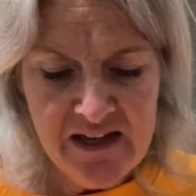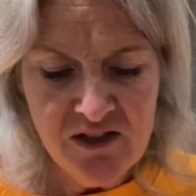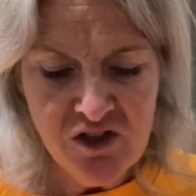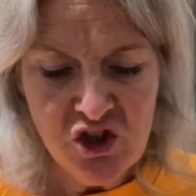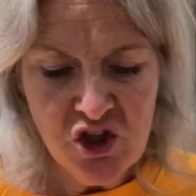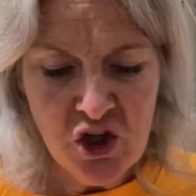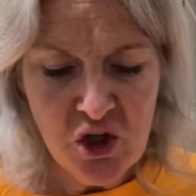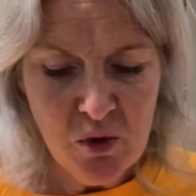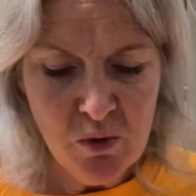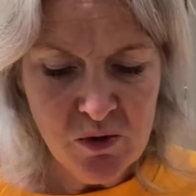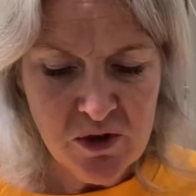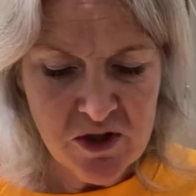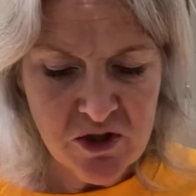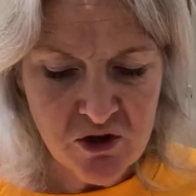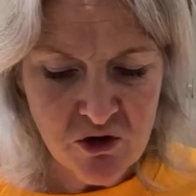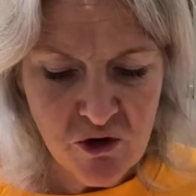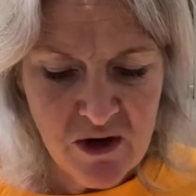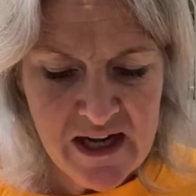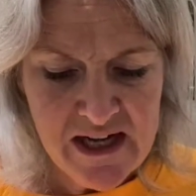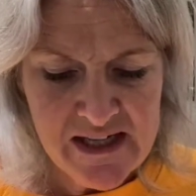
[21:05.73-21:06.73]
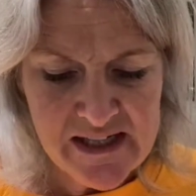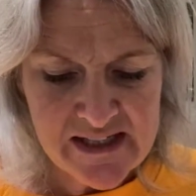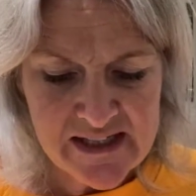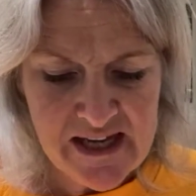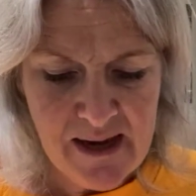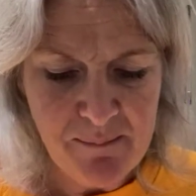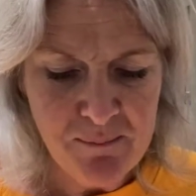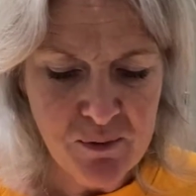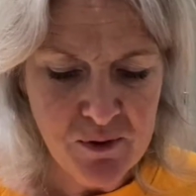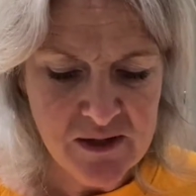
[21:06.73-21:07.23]
choose 3
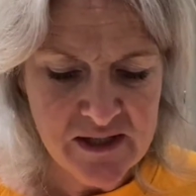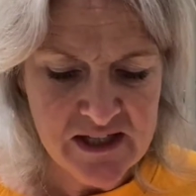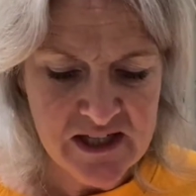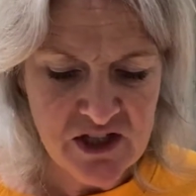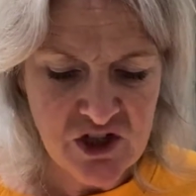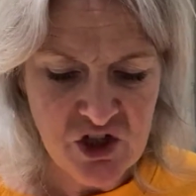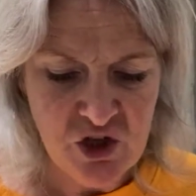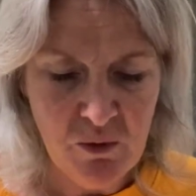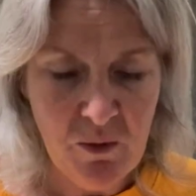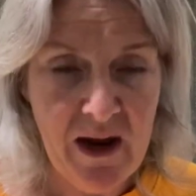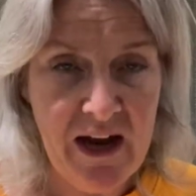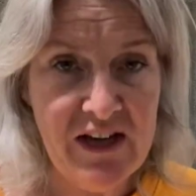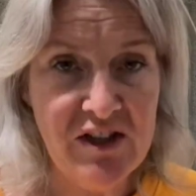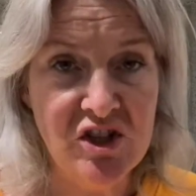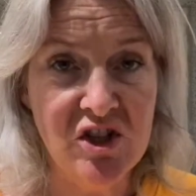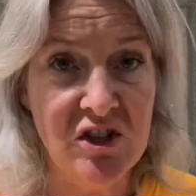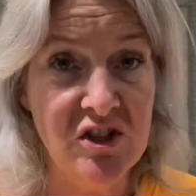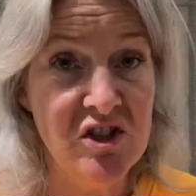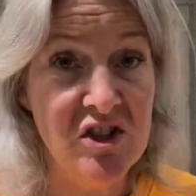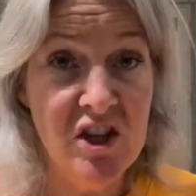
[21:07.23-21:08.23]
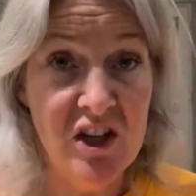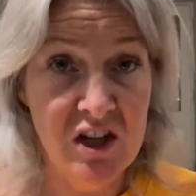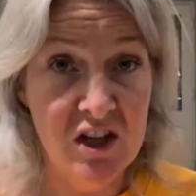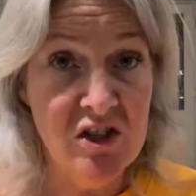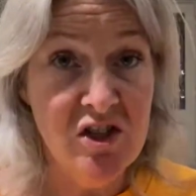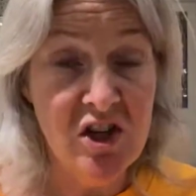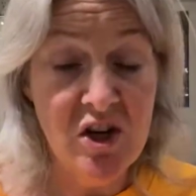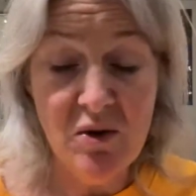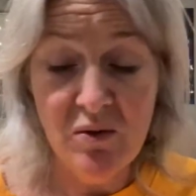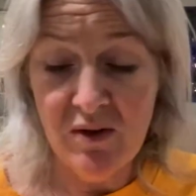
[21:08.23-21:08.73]
separate situations. You can
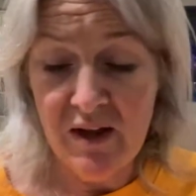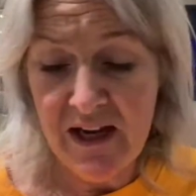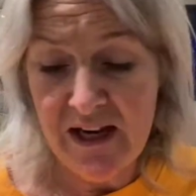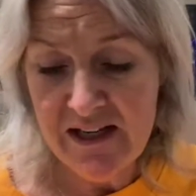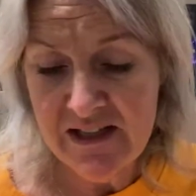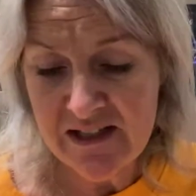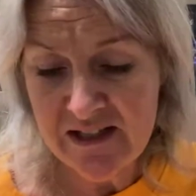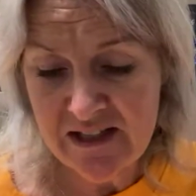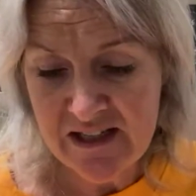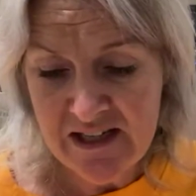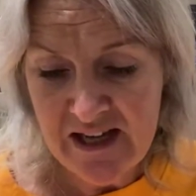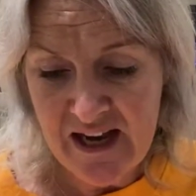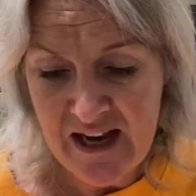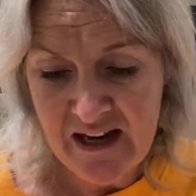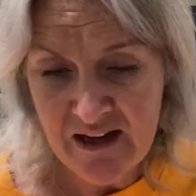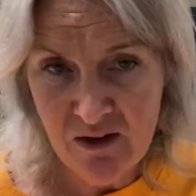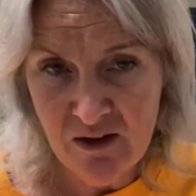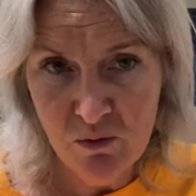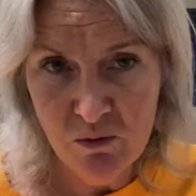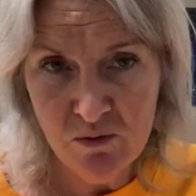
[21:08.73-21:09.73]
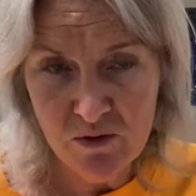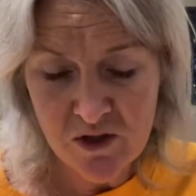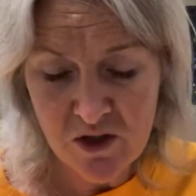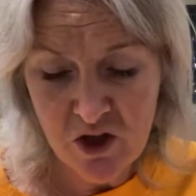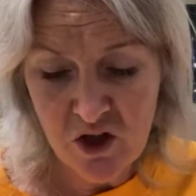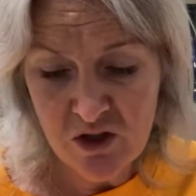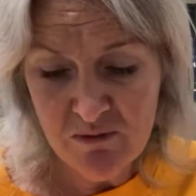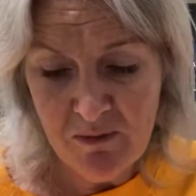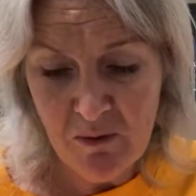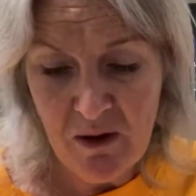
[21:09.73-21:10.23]
do this today. Oh,
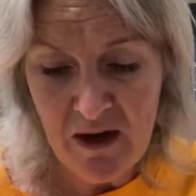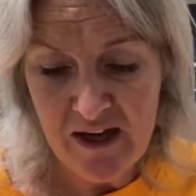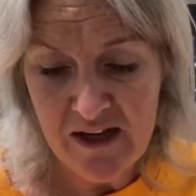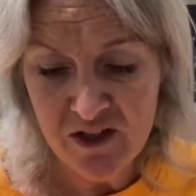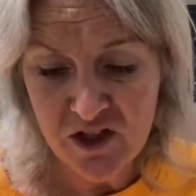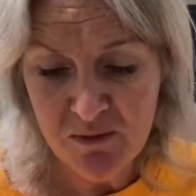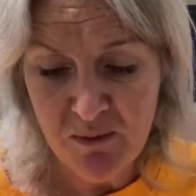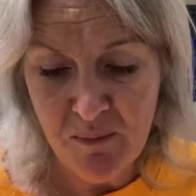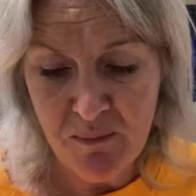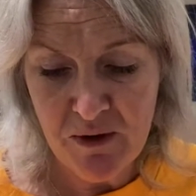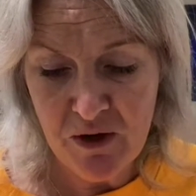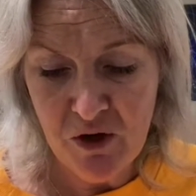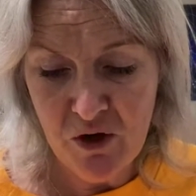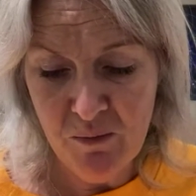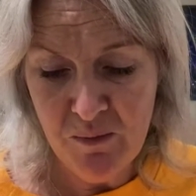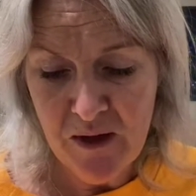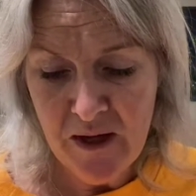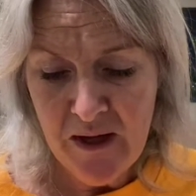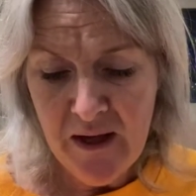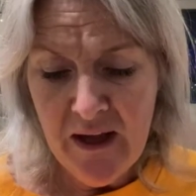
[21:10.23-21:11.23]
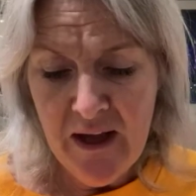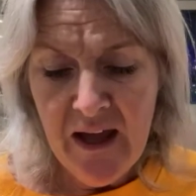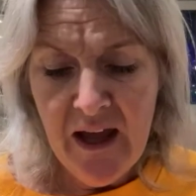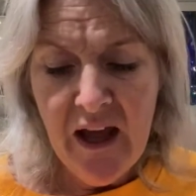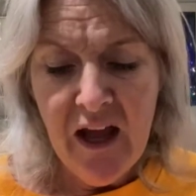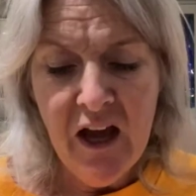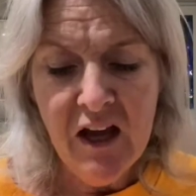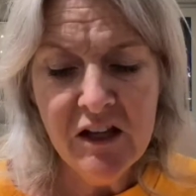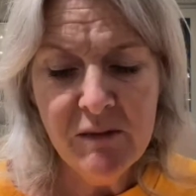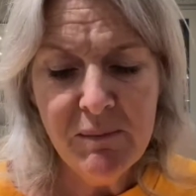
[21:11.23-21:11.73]
excuse me while I itch my boob.
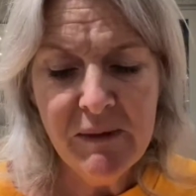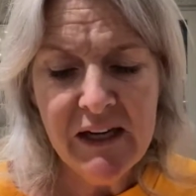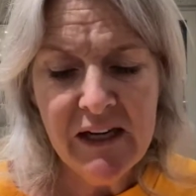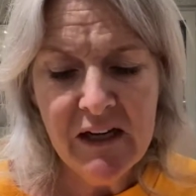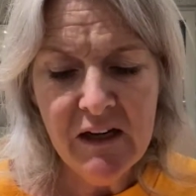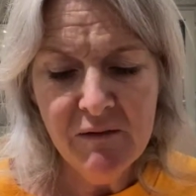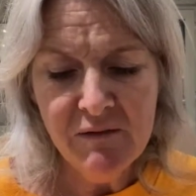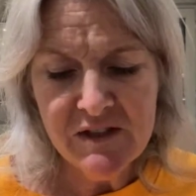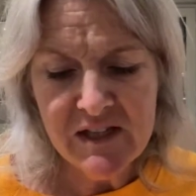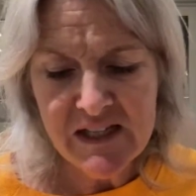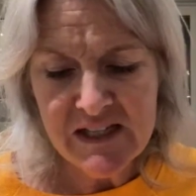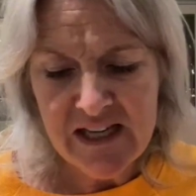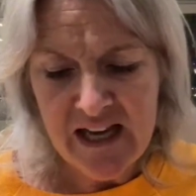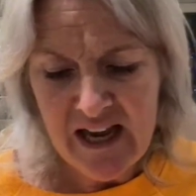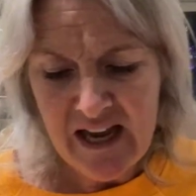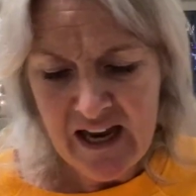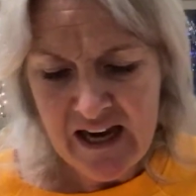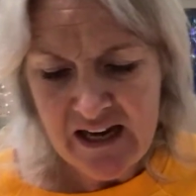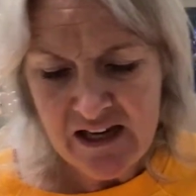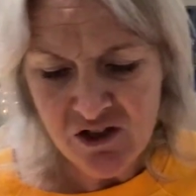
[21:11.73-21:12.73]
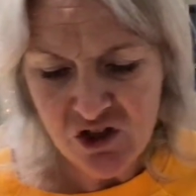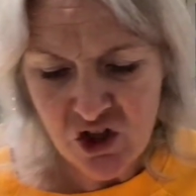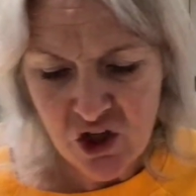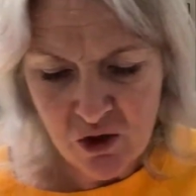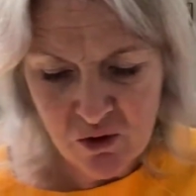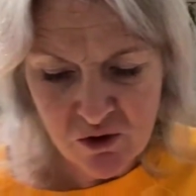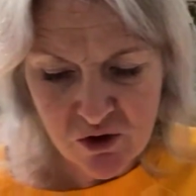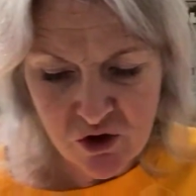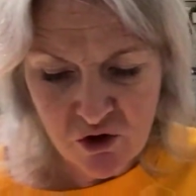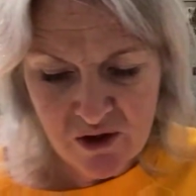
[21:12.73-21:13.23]
At the beginning of today,
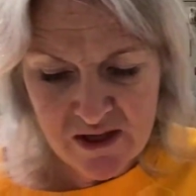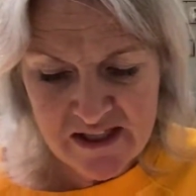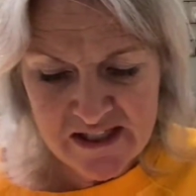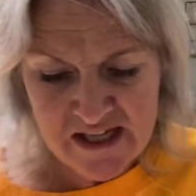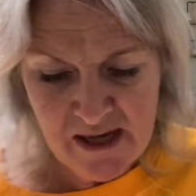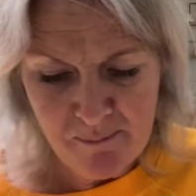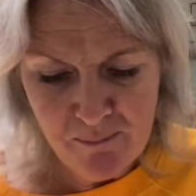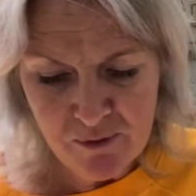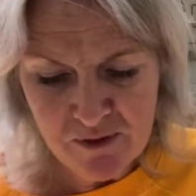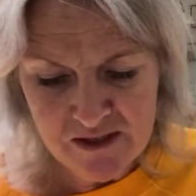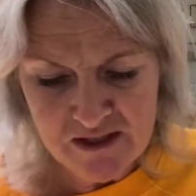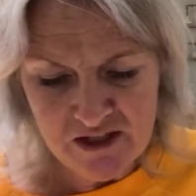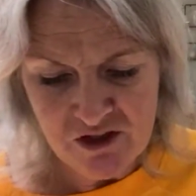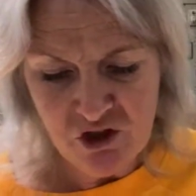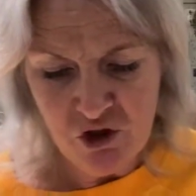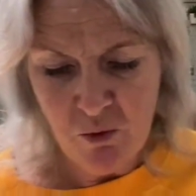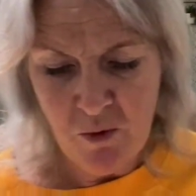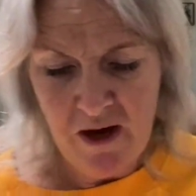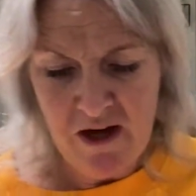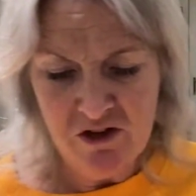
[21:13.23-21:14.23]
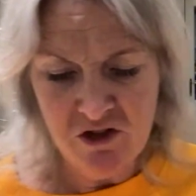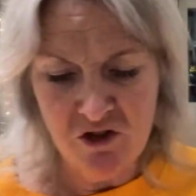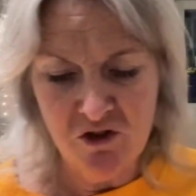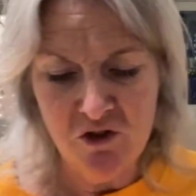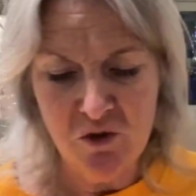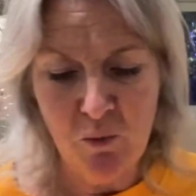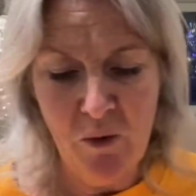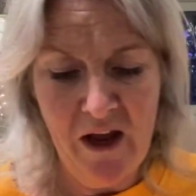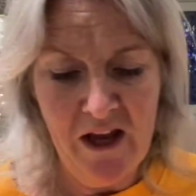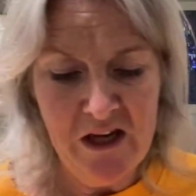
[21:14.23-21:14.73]
choose 3 separate
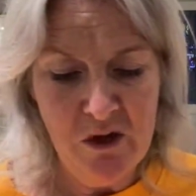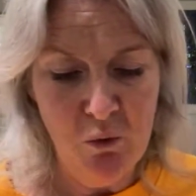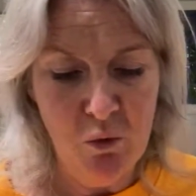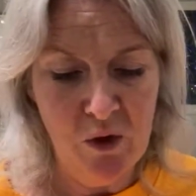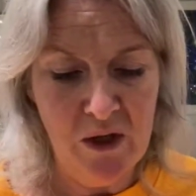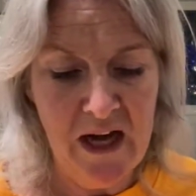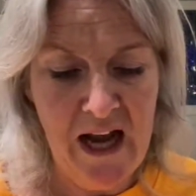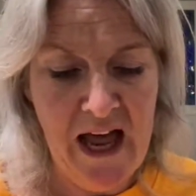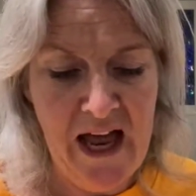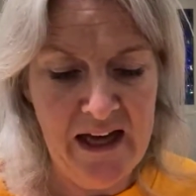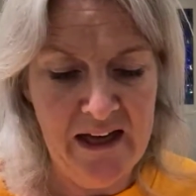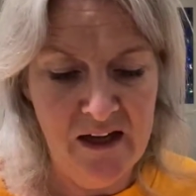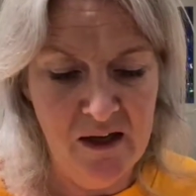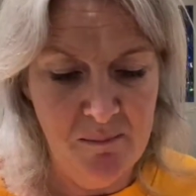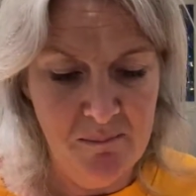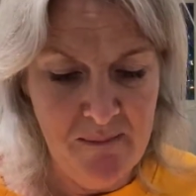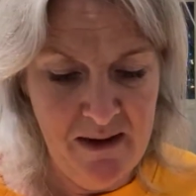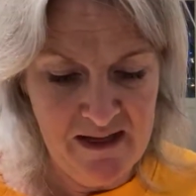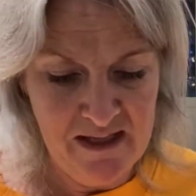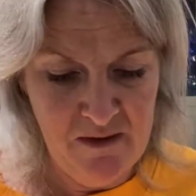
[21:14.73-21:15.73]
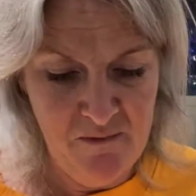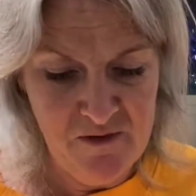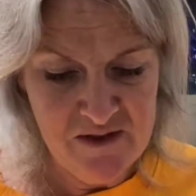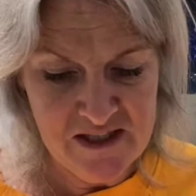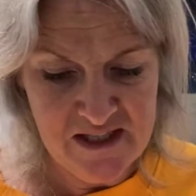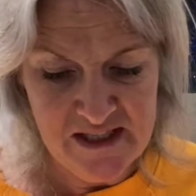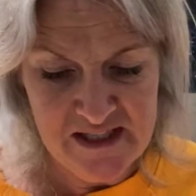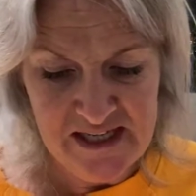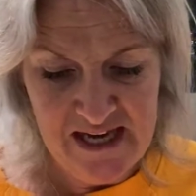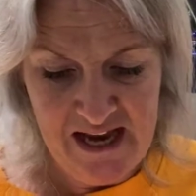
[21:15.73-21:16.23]
situations where you would like
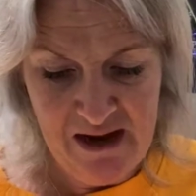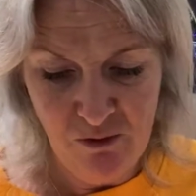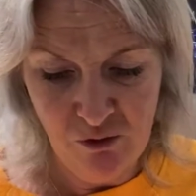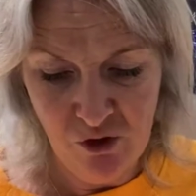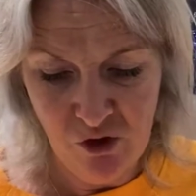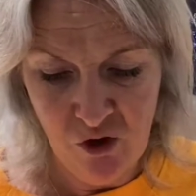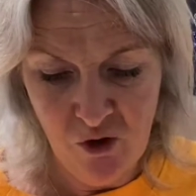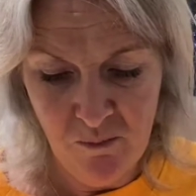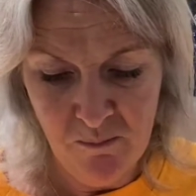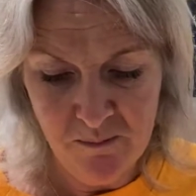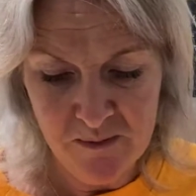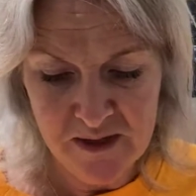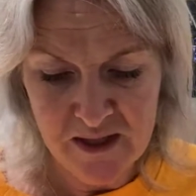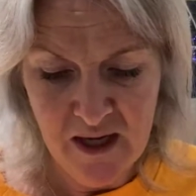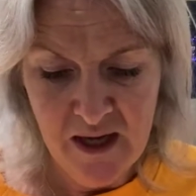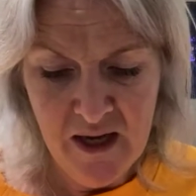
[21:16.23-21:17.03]
magnificent outcomes.